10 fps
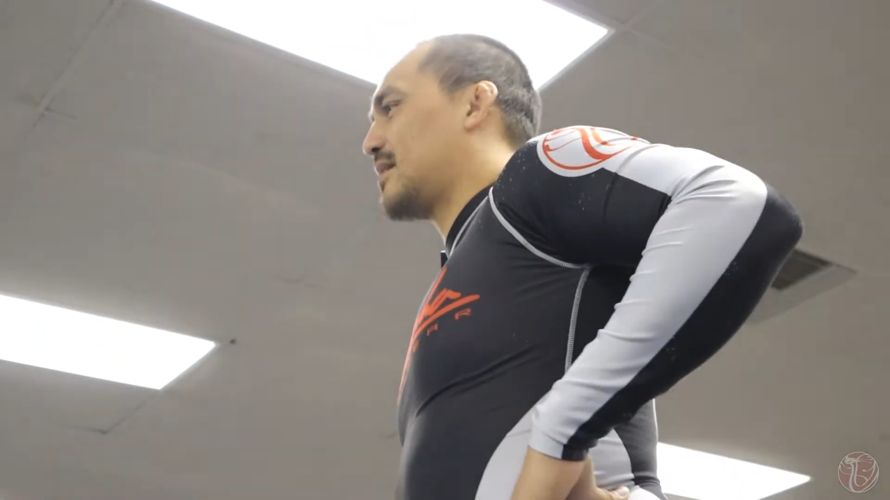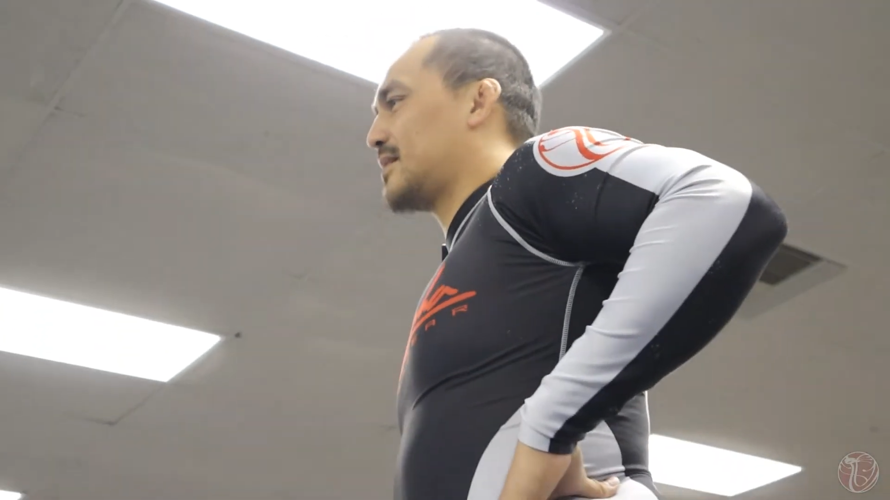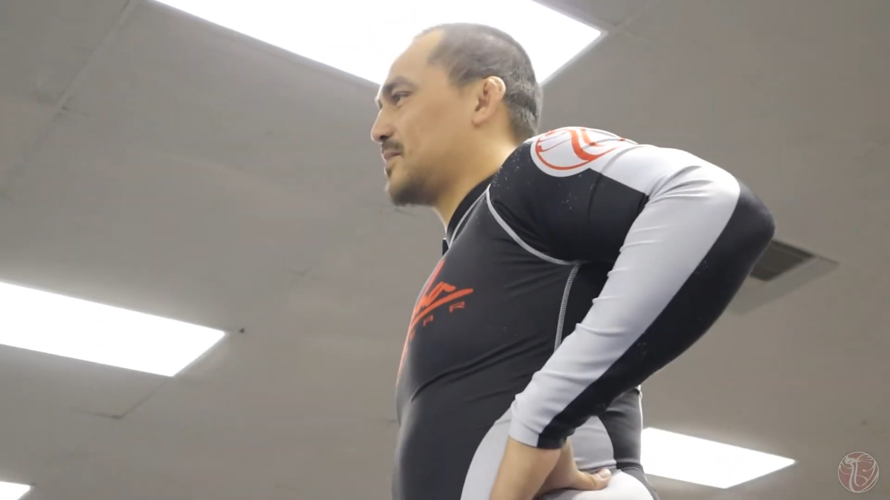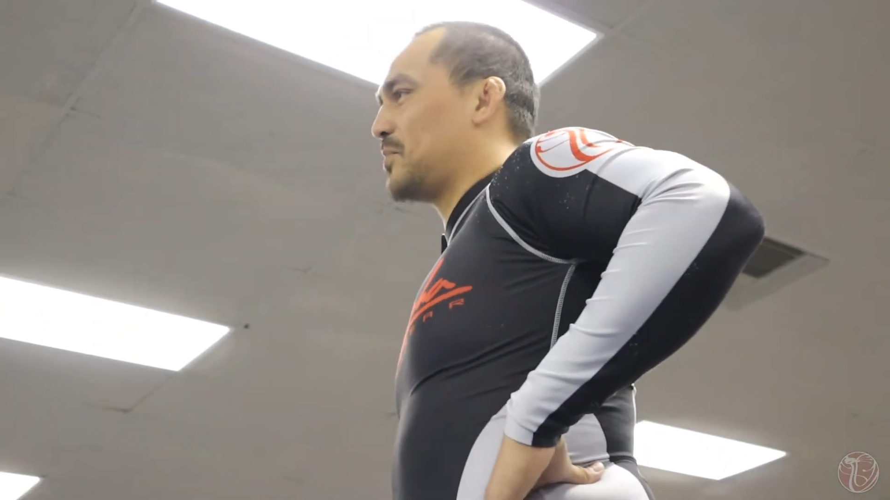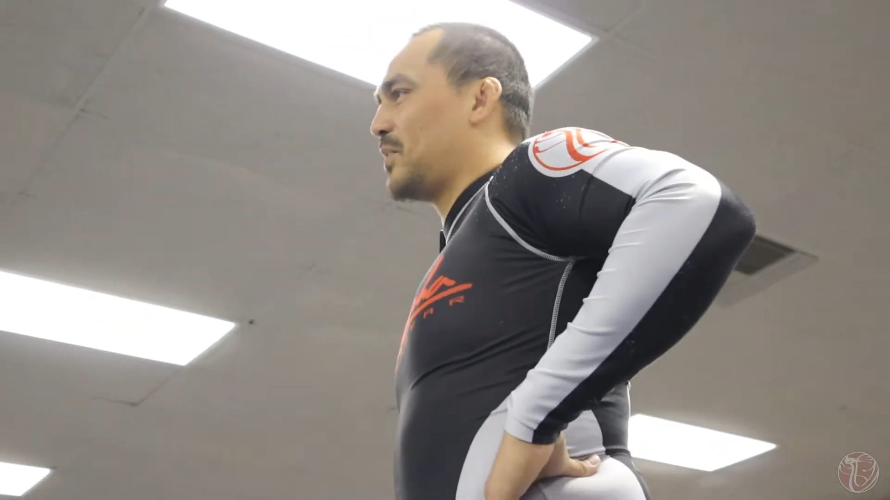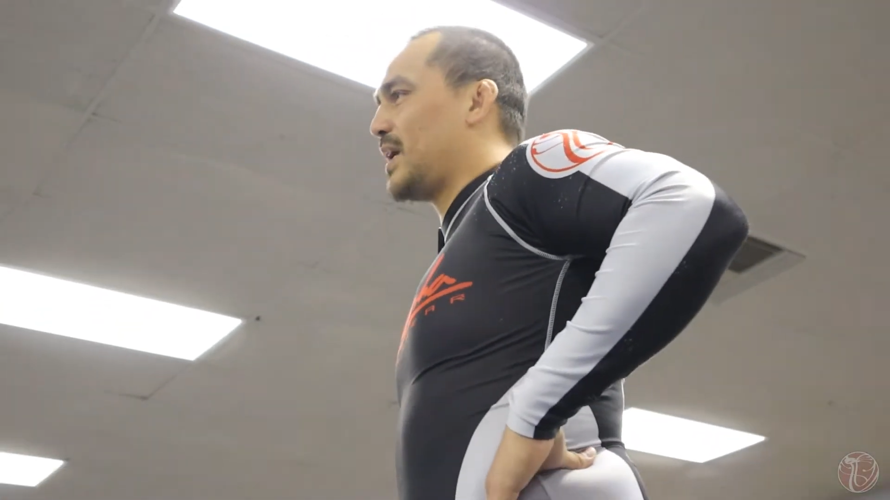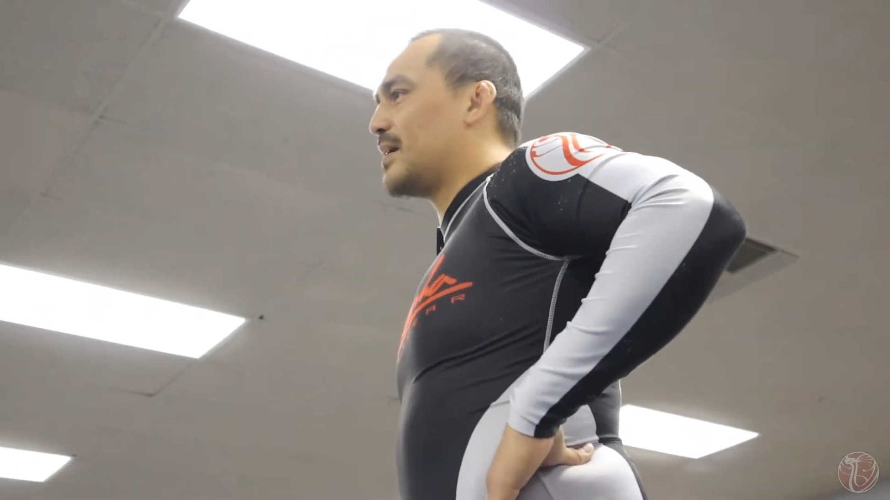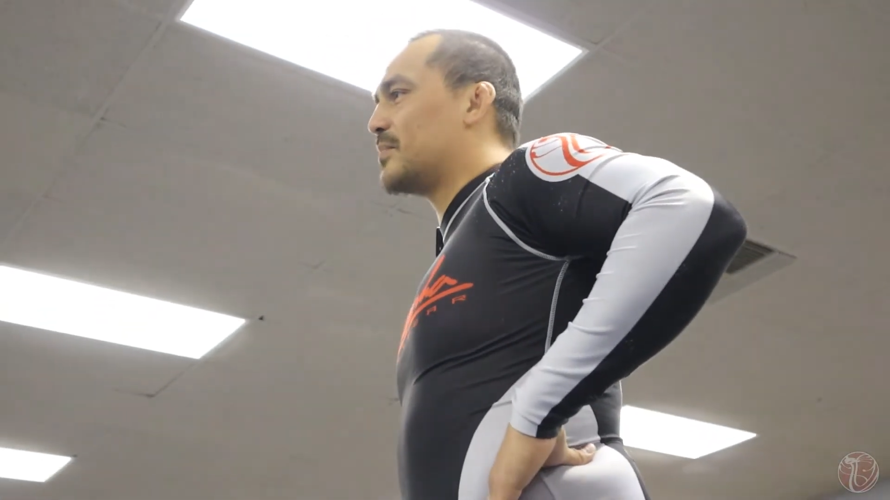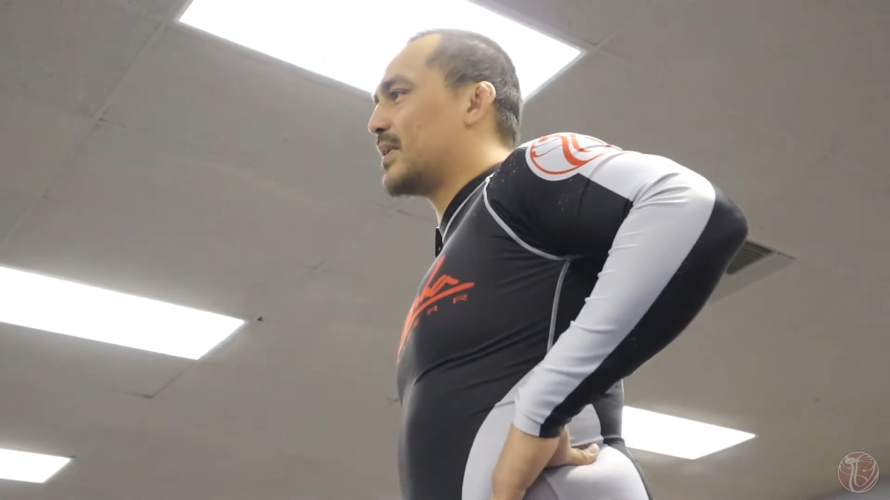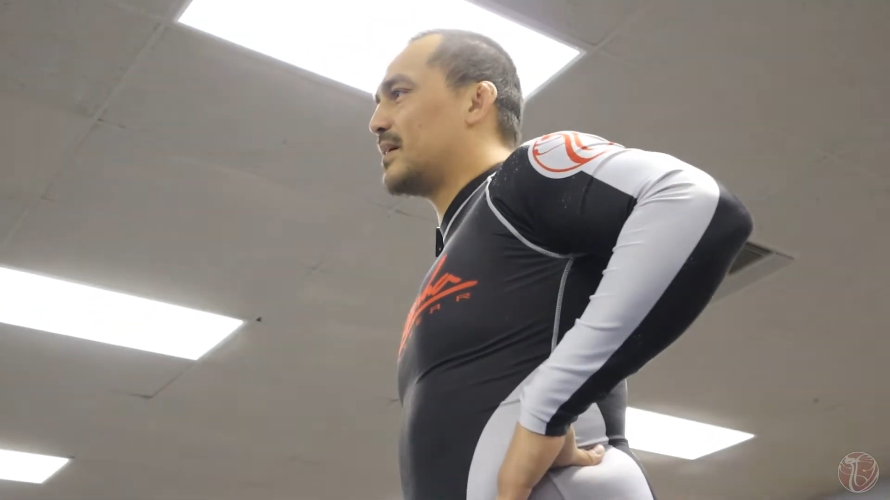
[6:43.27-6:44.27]
talk is
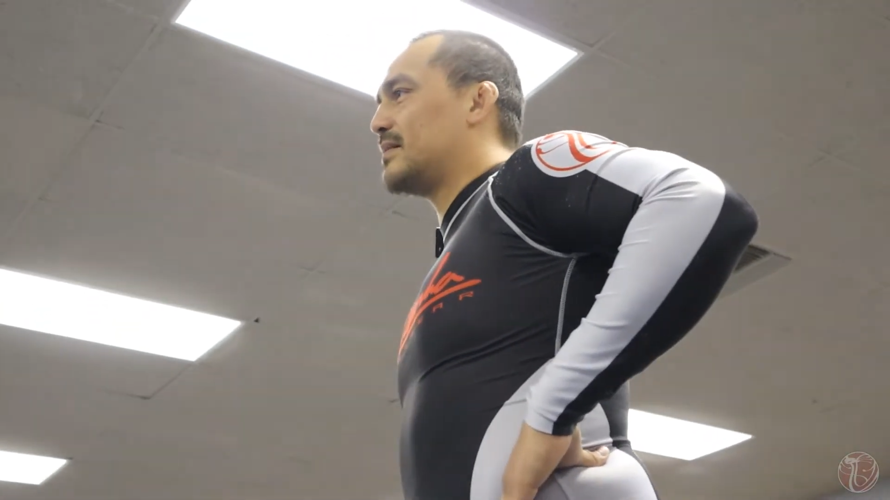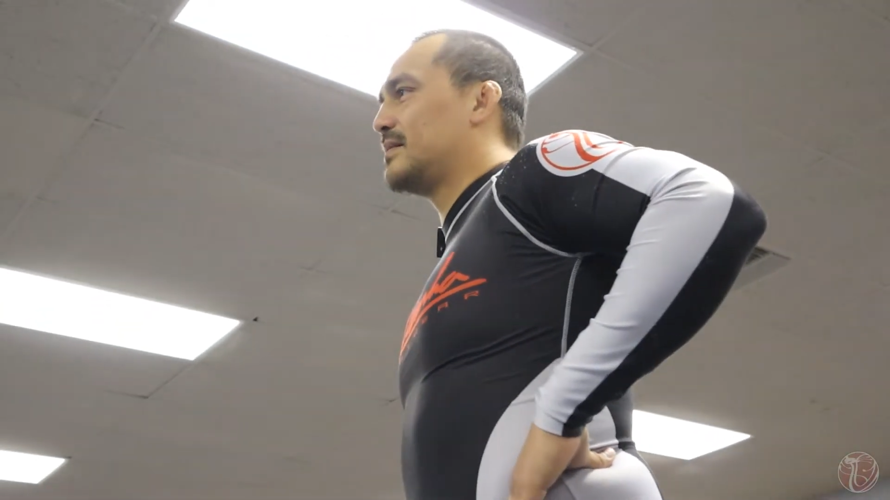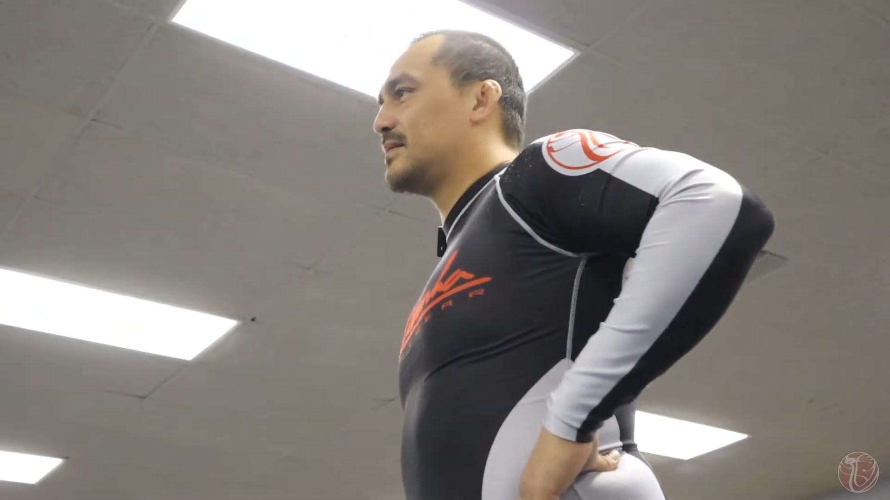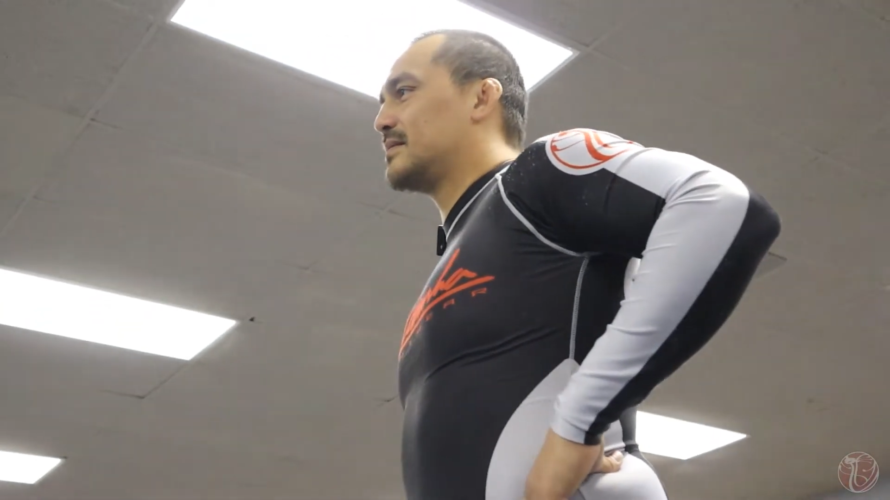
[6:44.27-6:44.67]
weak, bro.